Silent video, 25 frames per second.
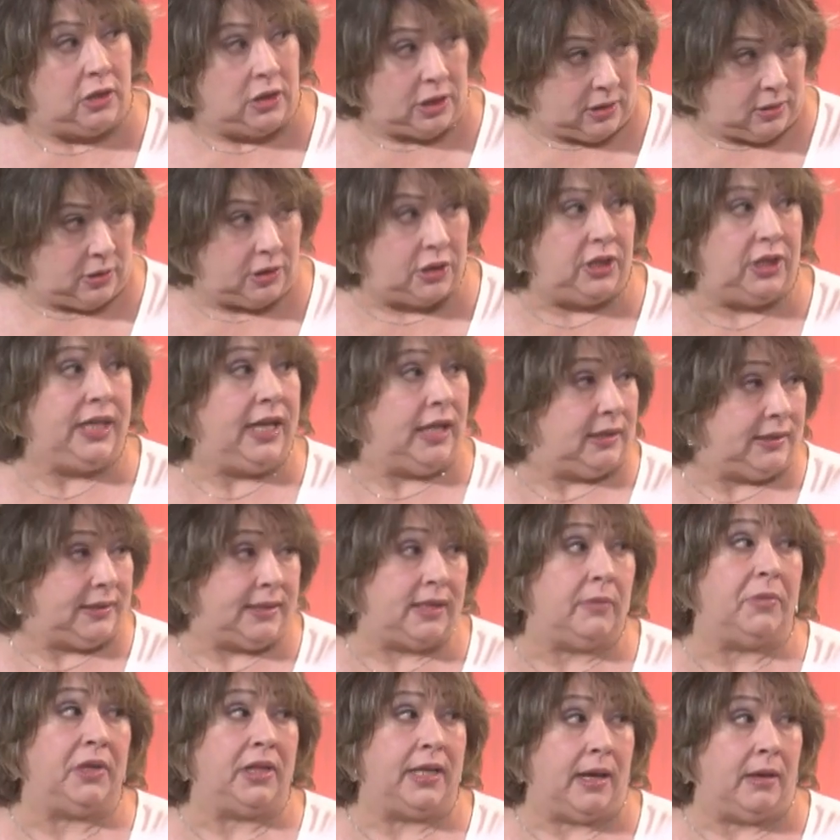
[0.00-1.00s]
to, to get
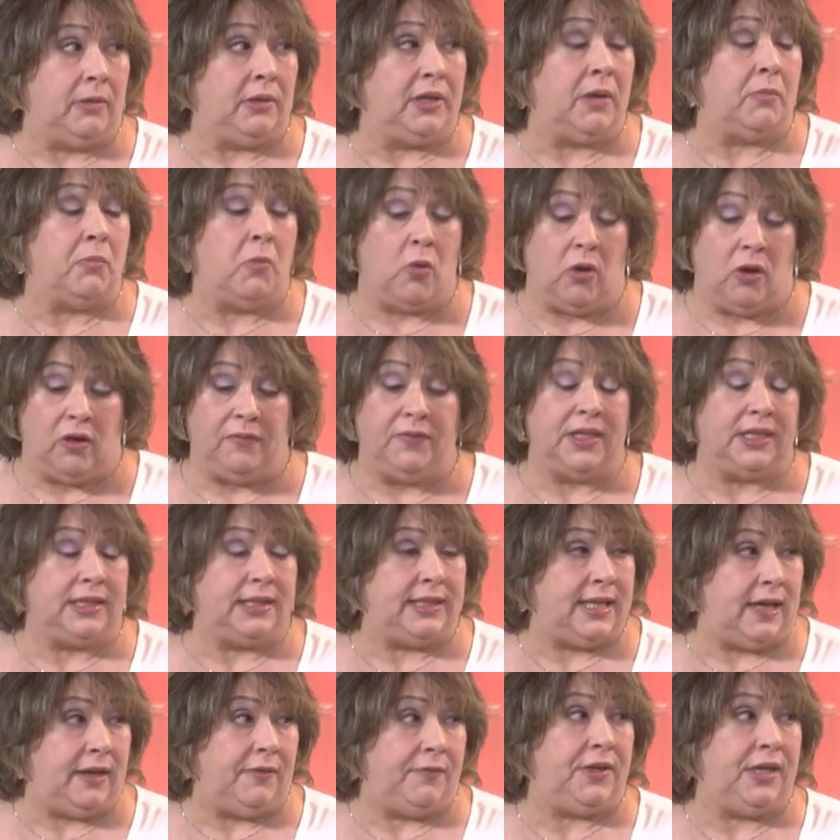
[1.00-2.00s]
some of that, the more of the
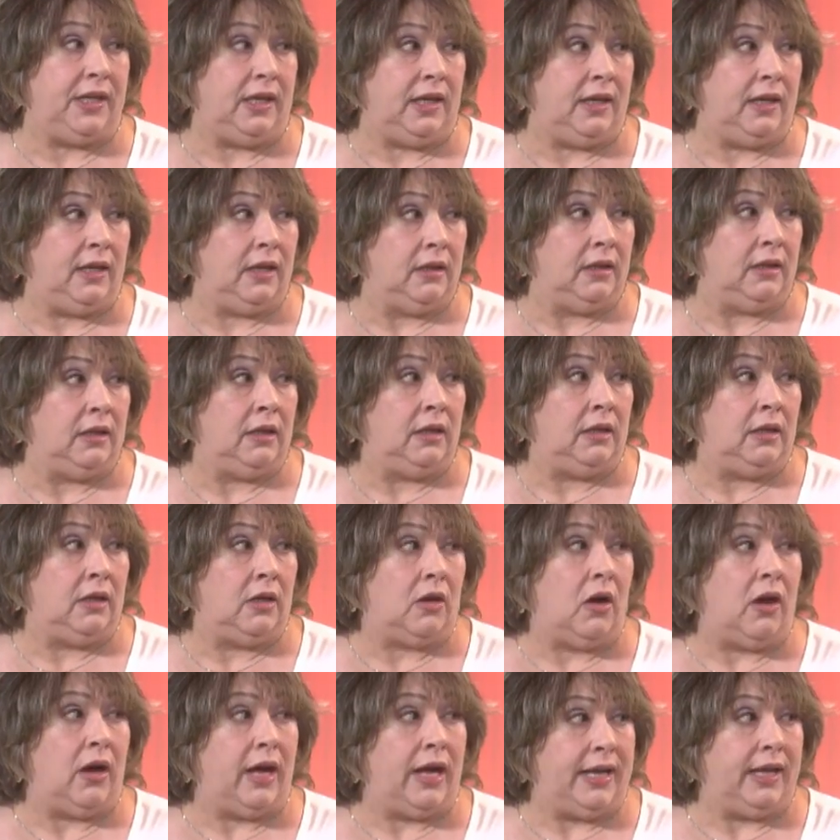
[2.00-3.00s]
safety
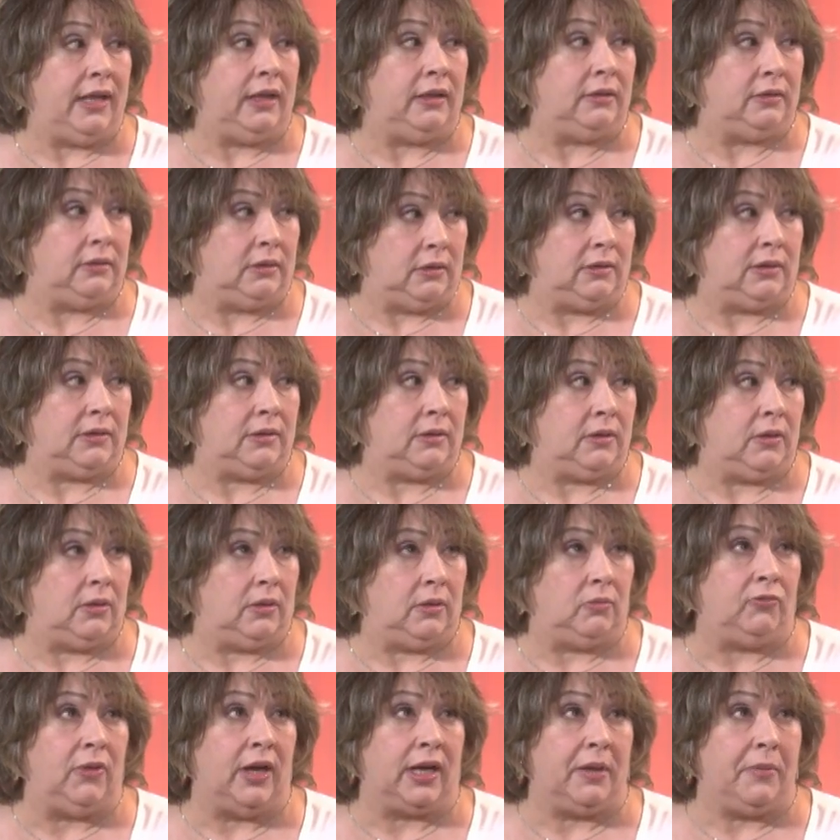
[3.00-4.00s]
audit
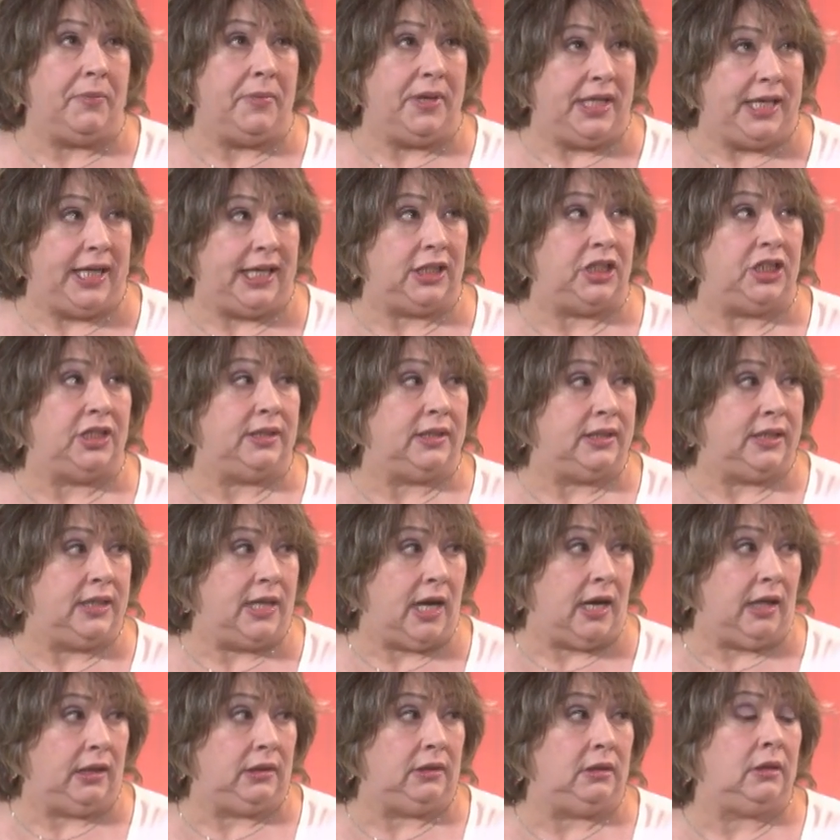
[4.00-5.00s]
recommendations
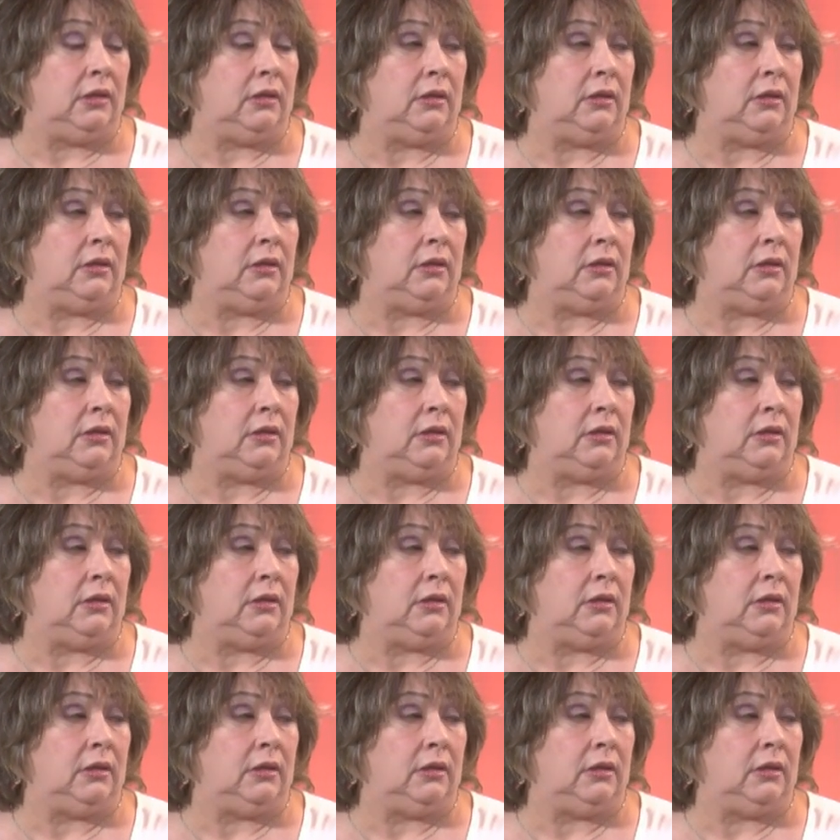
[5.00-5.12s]
done. Tell